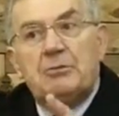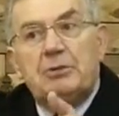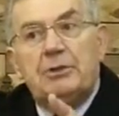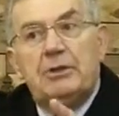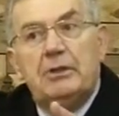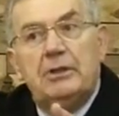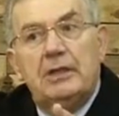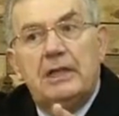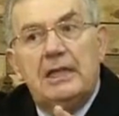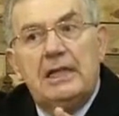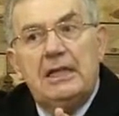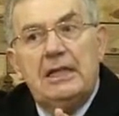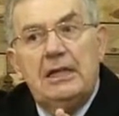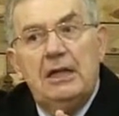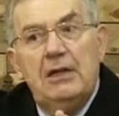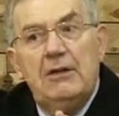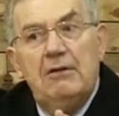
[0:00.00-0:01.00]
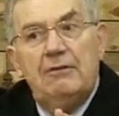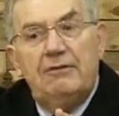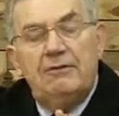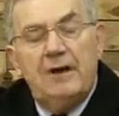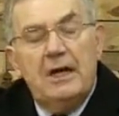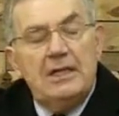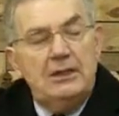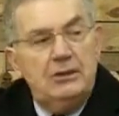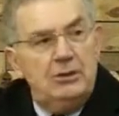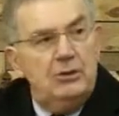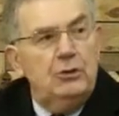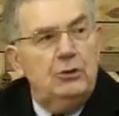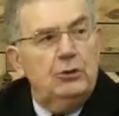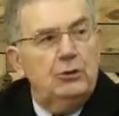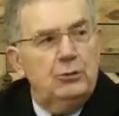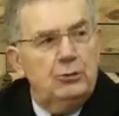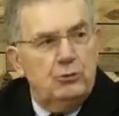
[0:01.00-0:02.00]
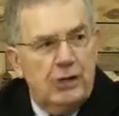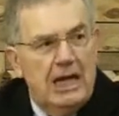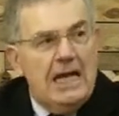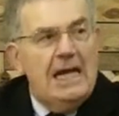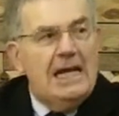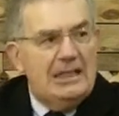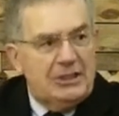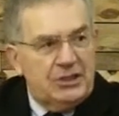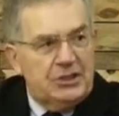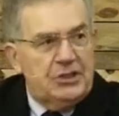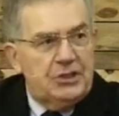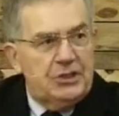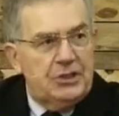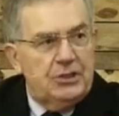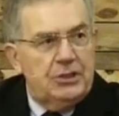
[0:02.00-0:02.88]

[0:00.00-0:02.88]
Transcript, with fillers: but they find no rest.